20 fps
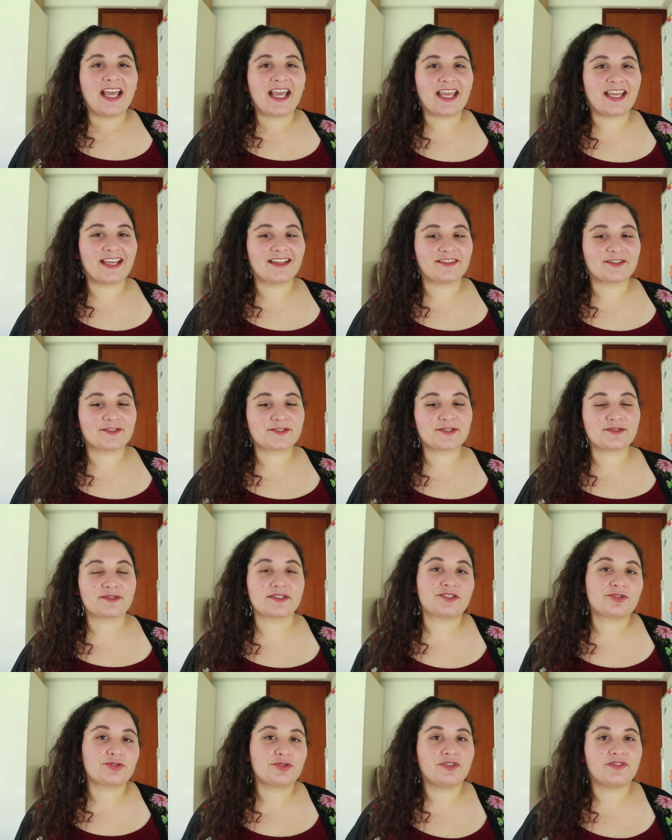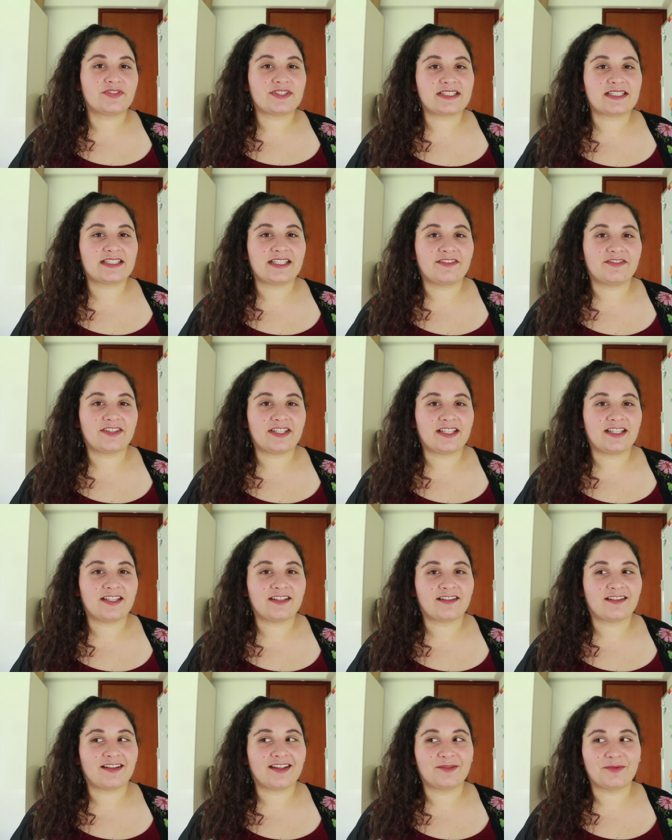and there's only two of us living
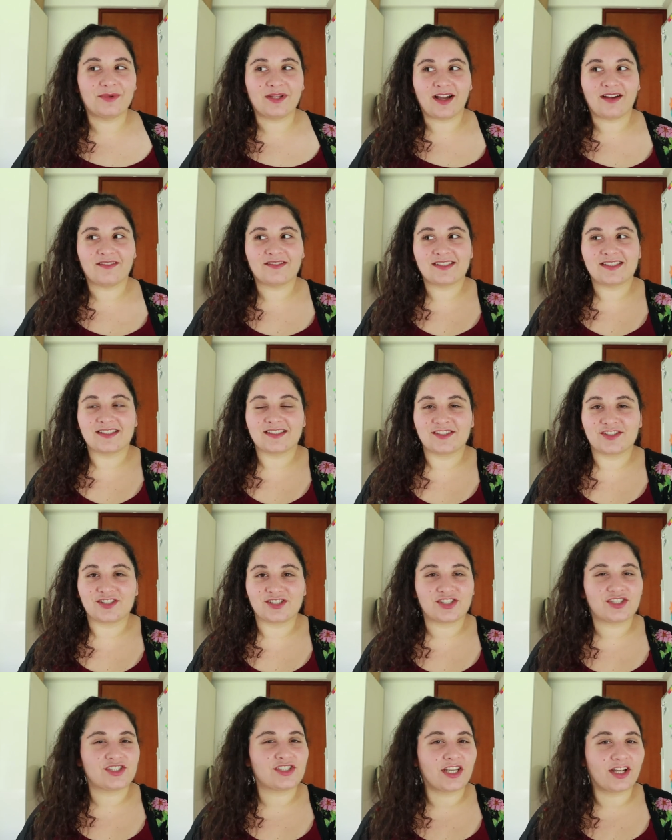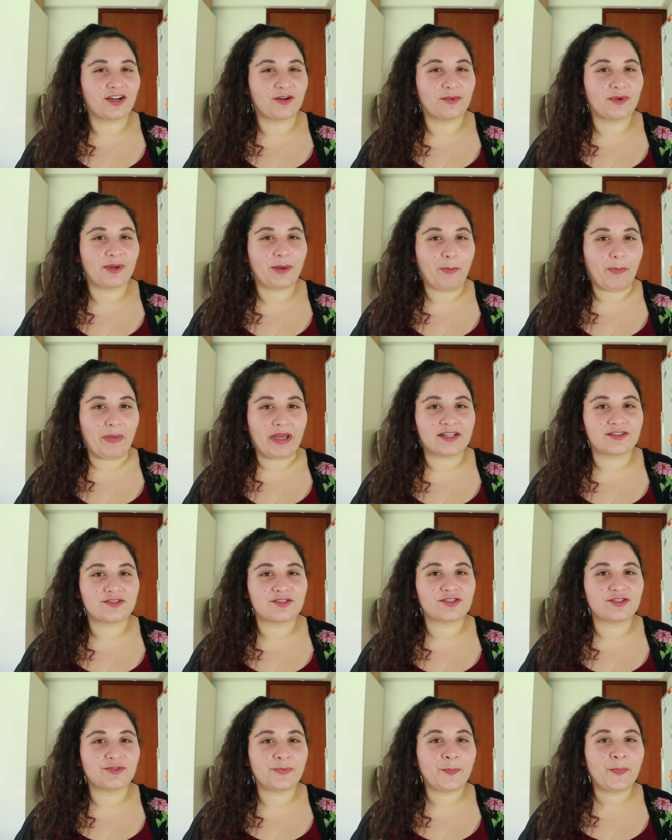here and we obviously just share one
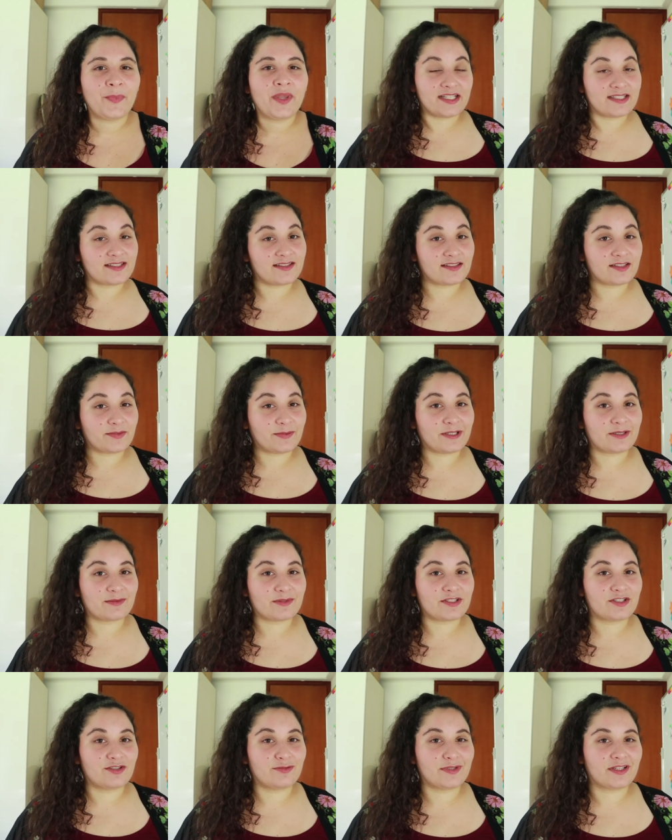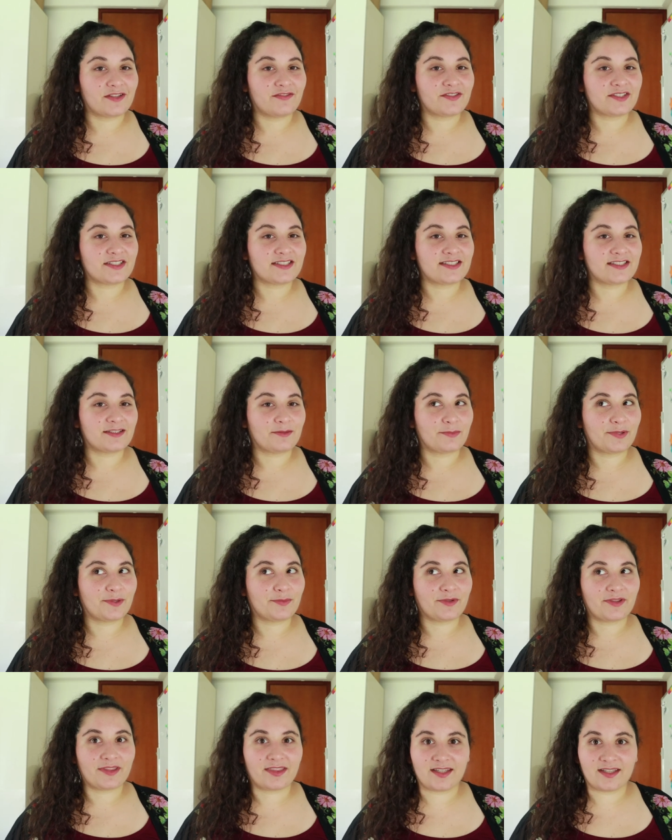bedroom. Is this apartment too big for us? Some
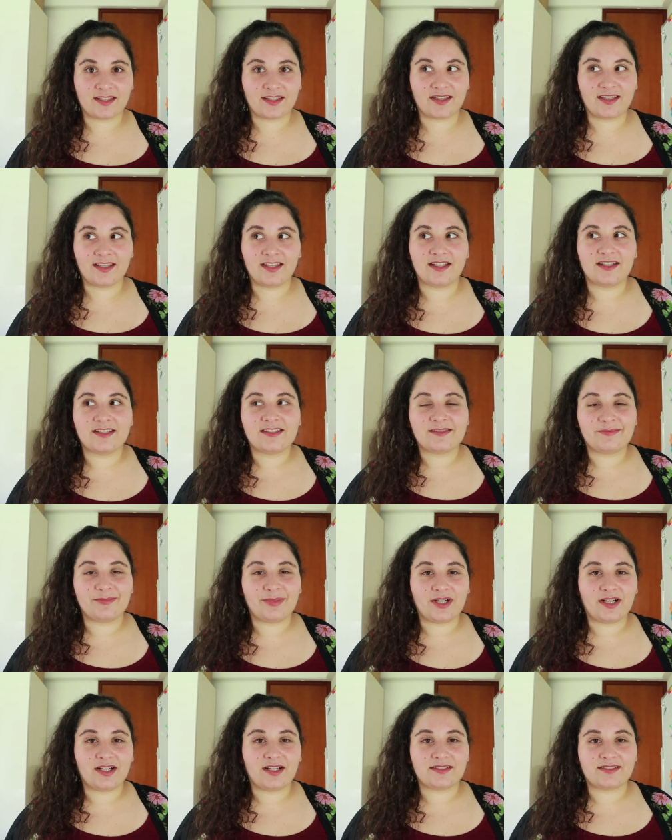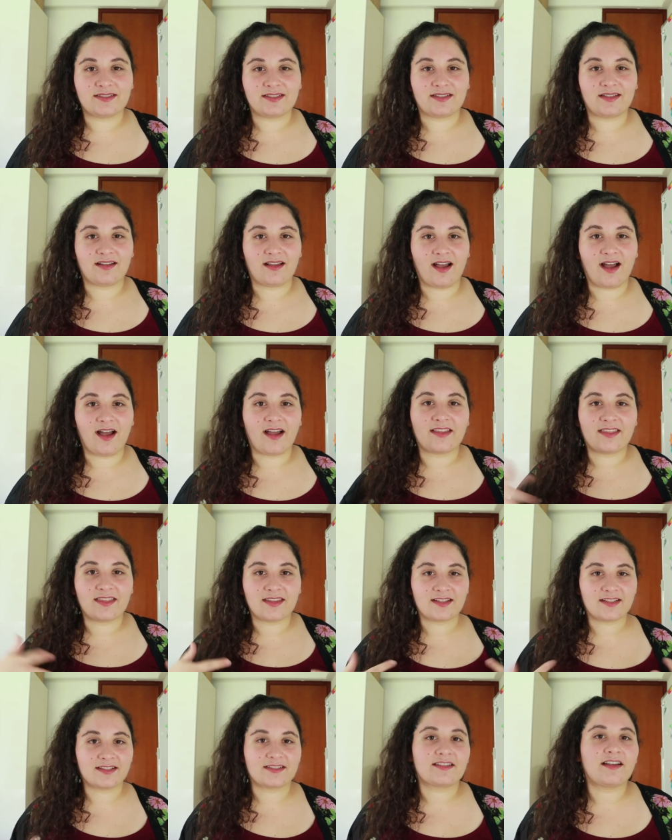people think it is, but I
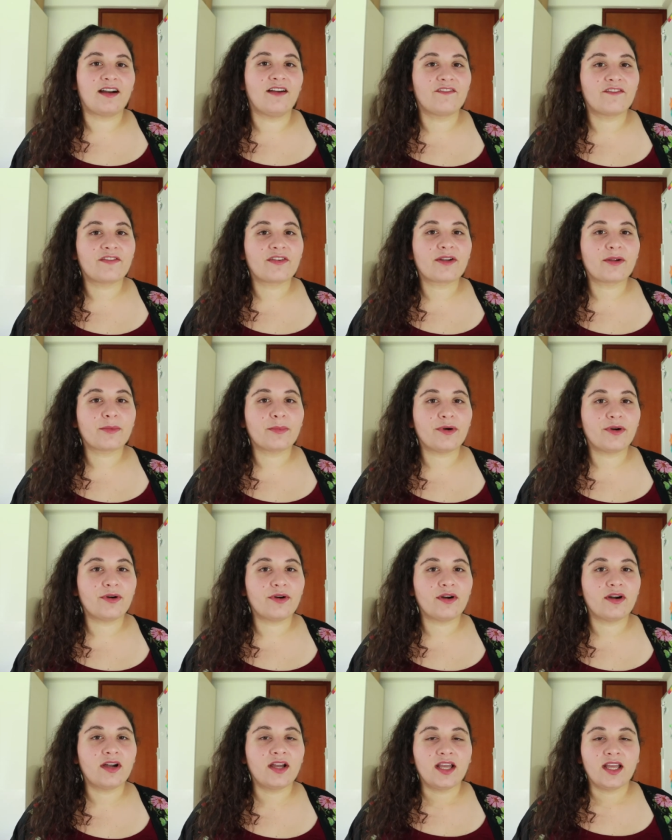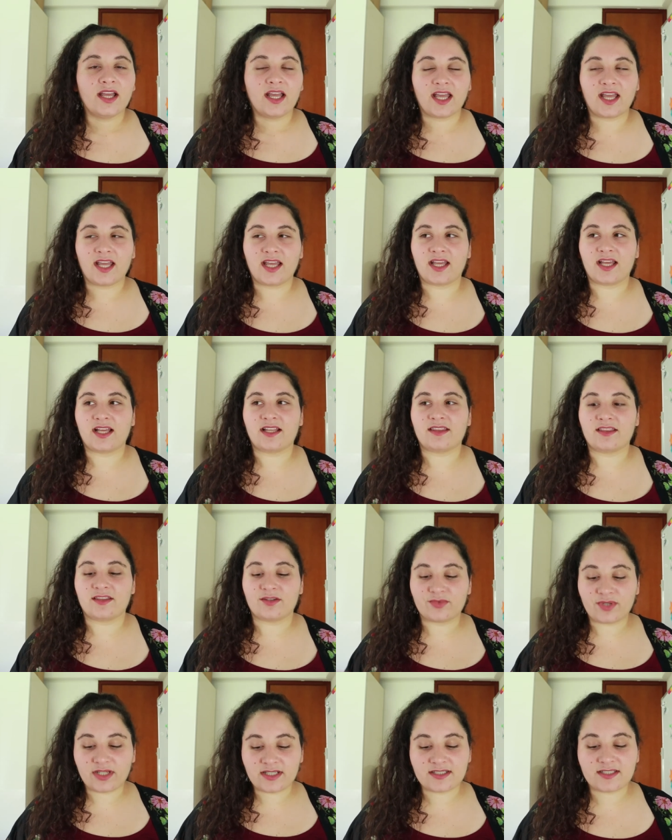think it's comfortable and
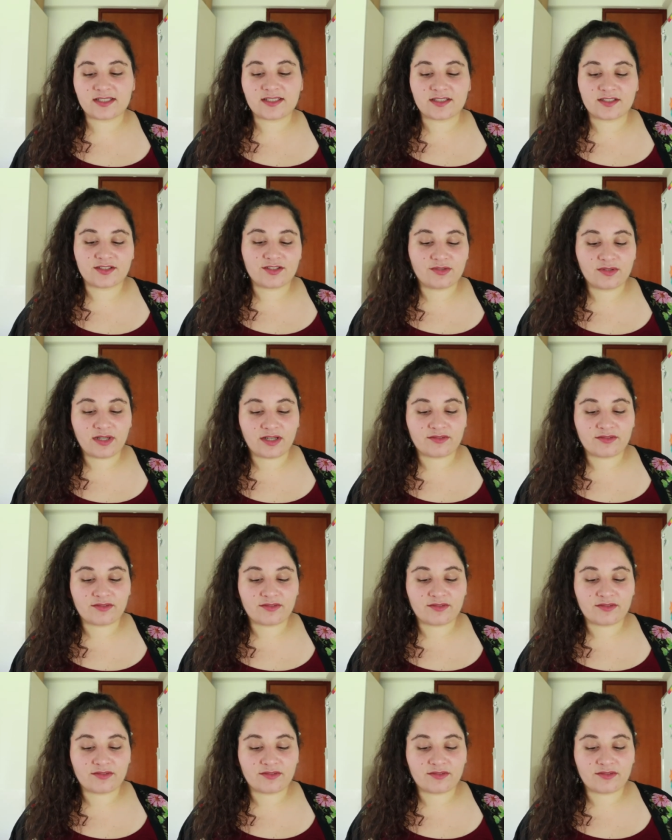the rent isn't too